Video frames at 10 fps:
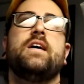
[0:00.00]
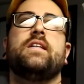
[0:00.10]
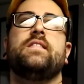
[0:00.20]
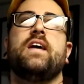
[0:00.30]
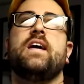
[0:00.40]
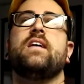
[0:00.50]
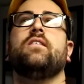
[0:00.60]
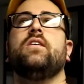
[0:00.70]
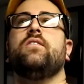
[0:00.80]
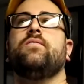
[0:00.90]
they
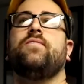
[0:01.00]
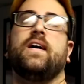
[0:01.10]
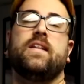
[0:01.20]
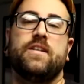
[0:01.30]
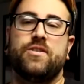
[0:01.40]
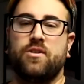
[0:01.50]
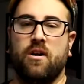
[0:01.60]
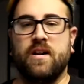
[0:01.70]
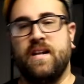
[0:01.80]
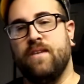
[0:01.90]
finally
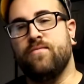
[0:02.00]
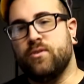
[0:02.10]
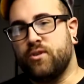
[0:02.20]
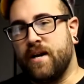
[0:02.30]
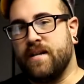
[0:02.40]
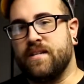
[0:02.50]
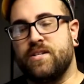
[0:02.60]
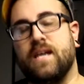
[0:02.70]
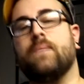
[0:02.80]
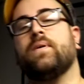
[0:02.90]
started infiltrating this
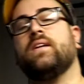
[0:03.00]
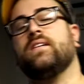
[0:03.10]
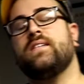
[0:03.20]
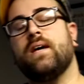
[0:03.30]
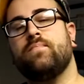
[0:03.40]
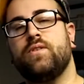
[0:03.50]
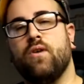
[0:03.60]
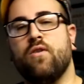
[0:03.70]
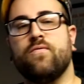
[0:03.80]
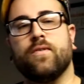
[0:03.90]
keep in an attempt to
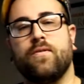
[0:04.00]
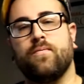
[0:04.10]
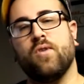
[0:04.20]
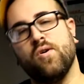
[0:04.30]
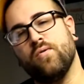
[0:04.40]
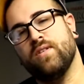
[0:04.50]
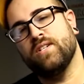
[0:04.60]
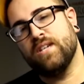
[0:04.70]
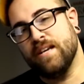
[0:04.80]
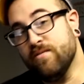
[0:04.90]
overthrow
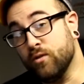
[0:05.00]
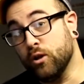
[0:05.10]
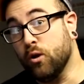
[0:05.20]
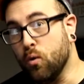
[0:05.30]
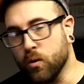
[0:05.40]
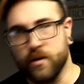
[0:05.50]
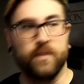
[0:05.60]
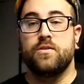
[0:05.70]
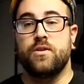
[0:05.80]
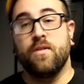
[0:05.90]
this evil lord.
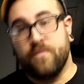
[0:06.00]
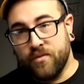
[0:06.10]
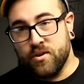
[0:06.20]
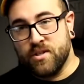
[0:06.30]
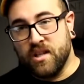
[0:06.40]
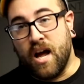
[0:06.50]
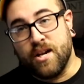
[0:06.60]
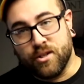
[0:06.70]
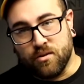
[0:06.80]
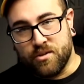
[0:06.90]
So the first
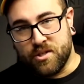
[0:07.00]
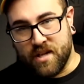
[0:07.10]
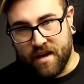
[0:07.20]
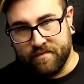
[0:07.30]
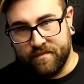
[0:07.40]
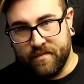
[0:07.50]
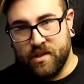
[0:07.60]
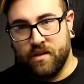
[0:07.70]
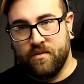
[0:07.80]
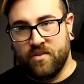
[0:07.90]
logical step
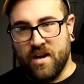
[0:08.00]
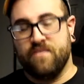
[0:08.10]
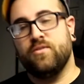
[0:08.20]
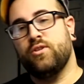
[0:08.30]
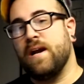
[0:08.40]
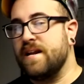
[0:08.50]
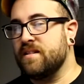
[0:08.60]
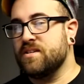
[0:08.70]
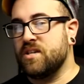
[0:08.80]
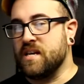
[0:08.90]
for infiltrating
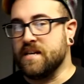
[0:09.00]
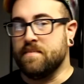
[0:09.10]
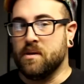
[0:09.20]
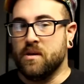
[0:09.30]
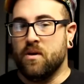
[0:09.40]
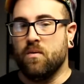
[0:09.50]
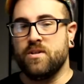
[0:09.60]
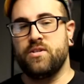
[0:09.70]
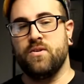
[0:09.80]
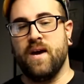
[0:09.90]
this keep
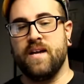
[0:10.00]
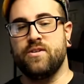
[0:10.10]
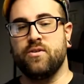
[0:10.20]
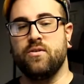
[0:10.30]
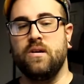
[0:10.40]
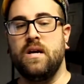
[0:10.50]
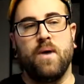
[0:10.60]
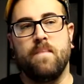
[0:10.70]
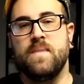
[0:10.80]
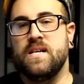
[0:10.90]
was to enter
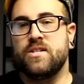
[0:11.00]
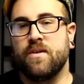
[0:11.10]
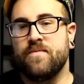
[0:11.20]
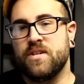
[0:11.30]
by means of the